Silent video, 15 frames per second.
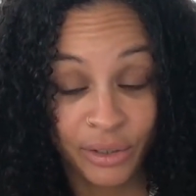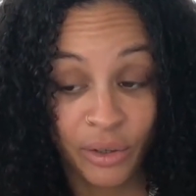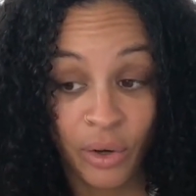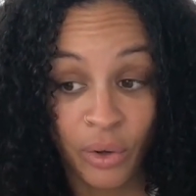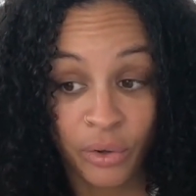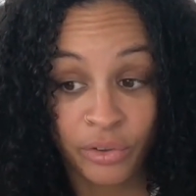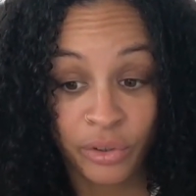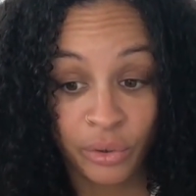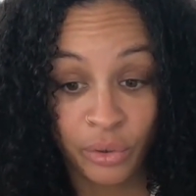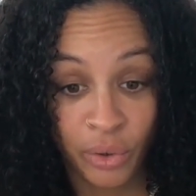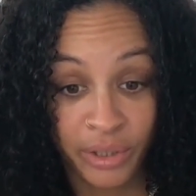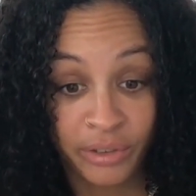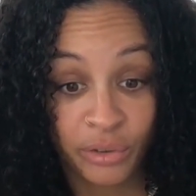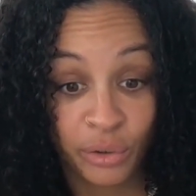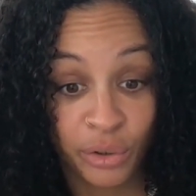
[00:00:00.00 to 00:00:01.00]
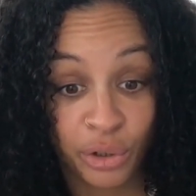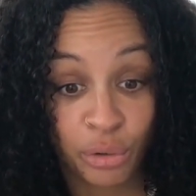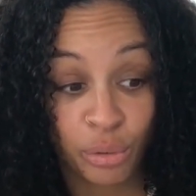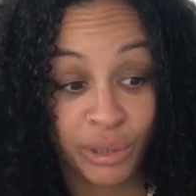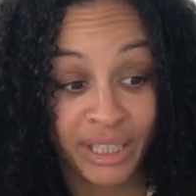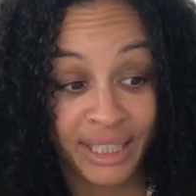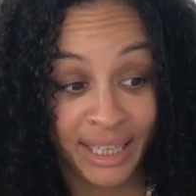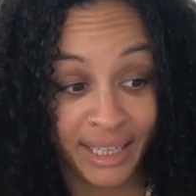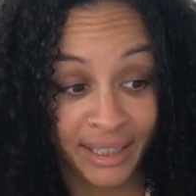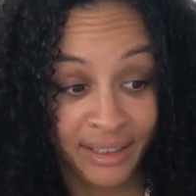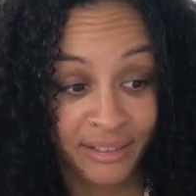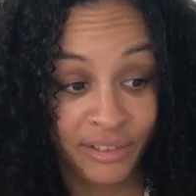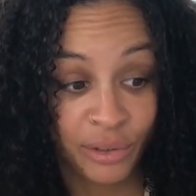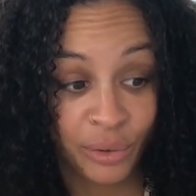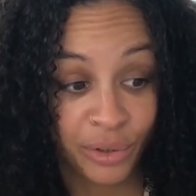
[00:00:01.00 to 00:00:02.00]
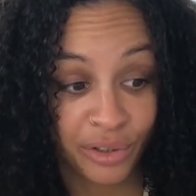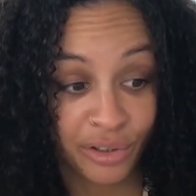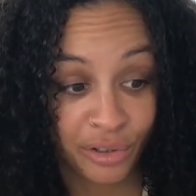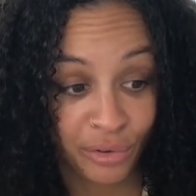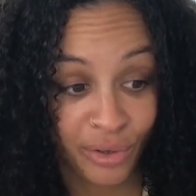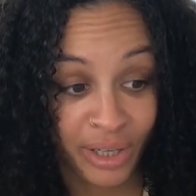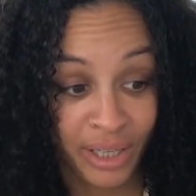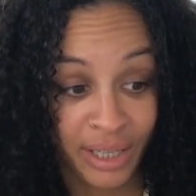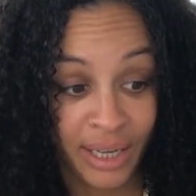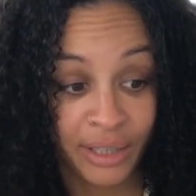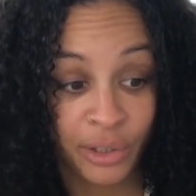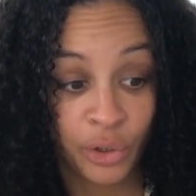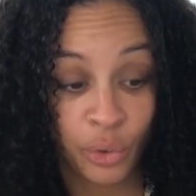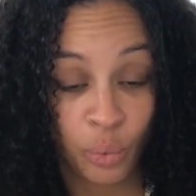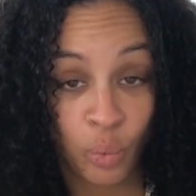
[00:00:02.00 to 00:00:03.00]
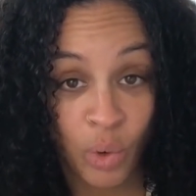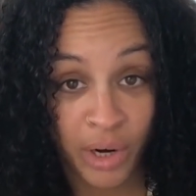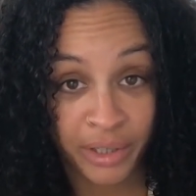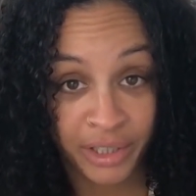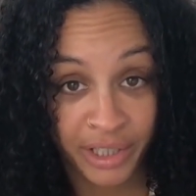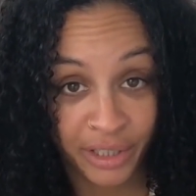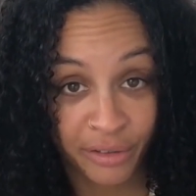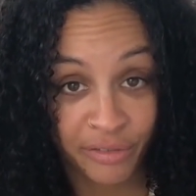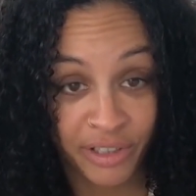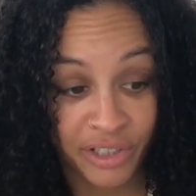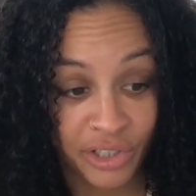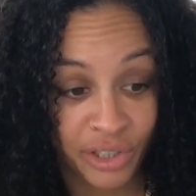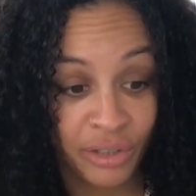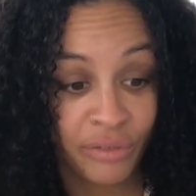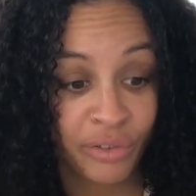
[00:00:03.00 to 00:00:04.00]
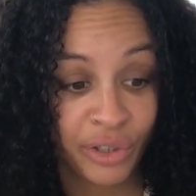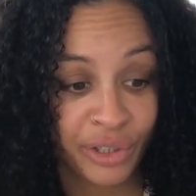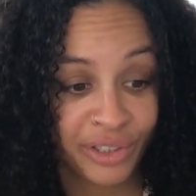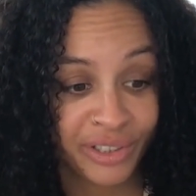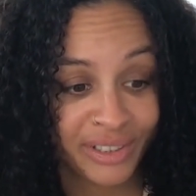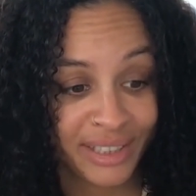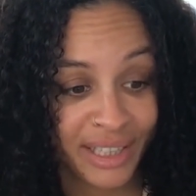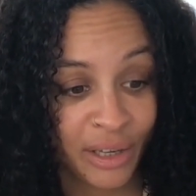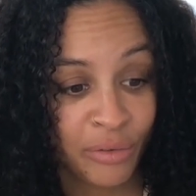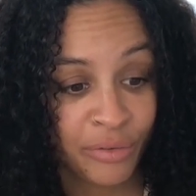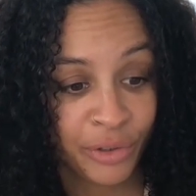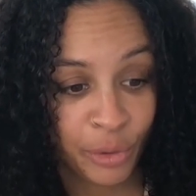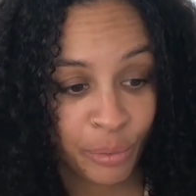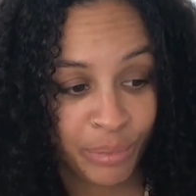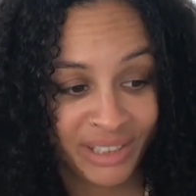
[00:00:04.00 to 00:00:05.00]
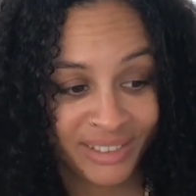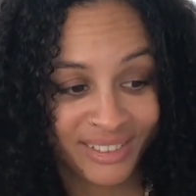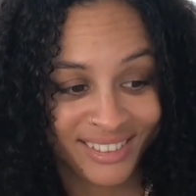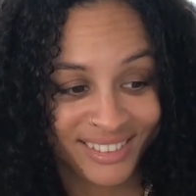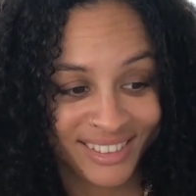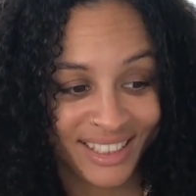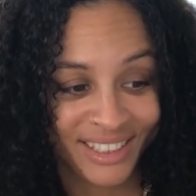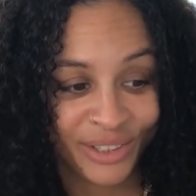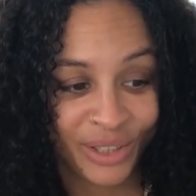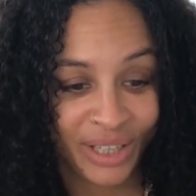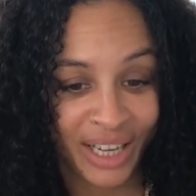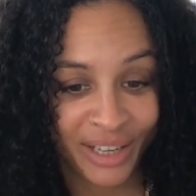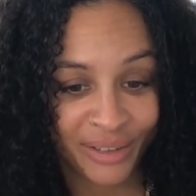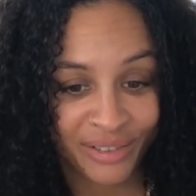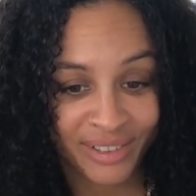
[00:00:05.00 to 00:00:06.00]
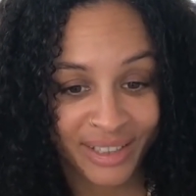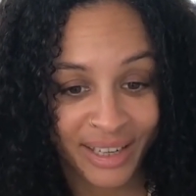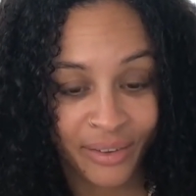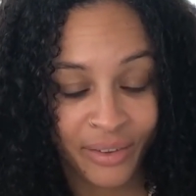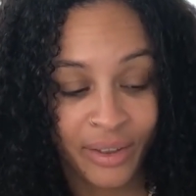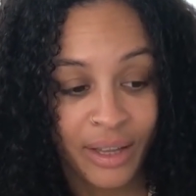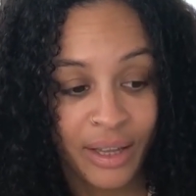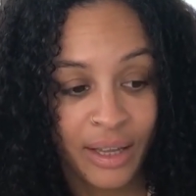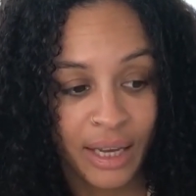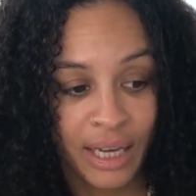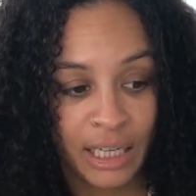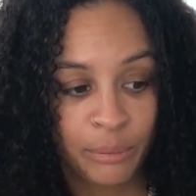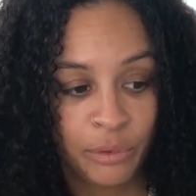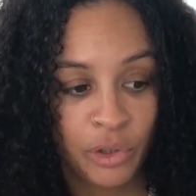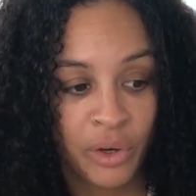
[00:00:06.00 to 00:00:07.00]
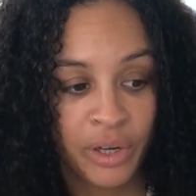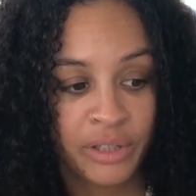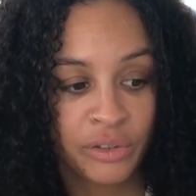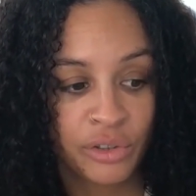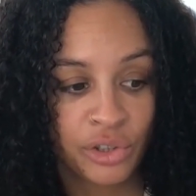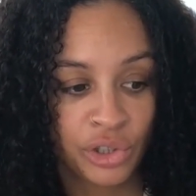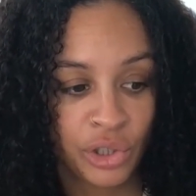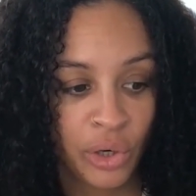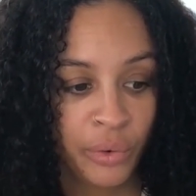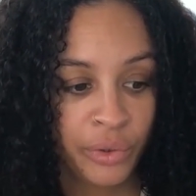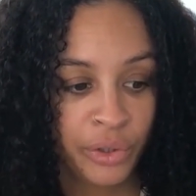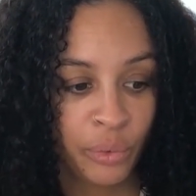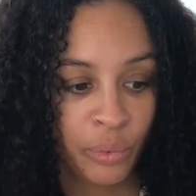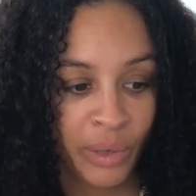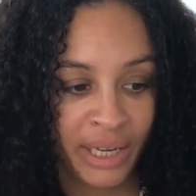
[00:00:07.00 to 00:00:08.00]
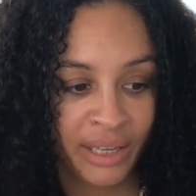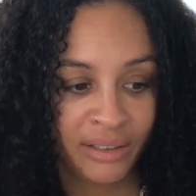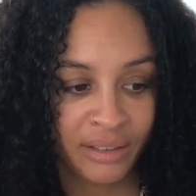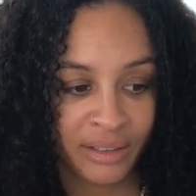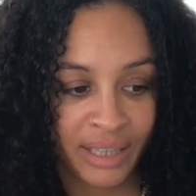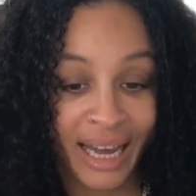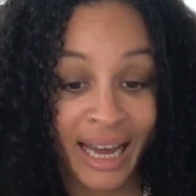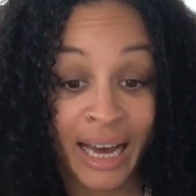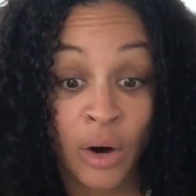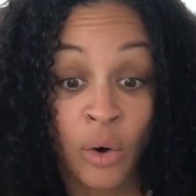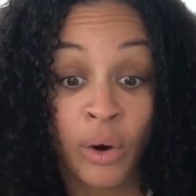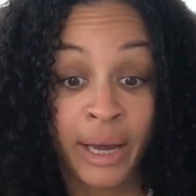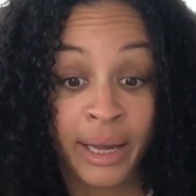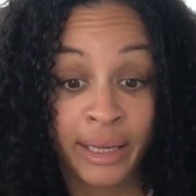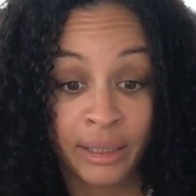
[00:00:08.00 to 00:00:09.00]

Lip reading: you're also going to create your 3 and your 1 year vision for yourself, your business, and your lifestyle. And I'm going to show you ways on how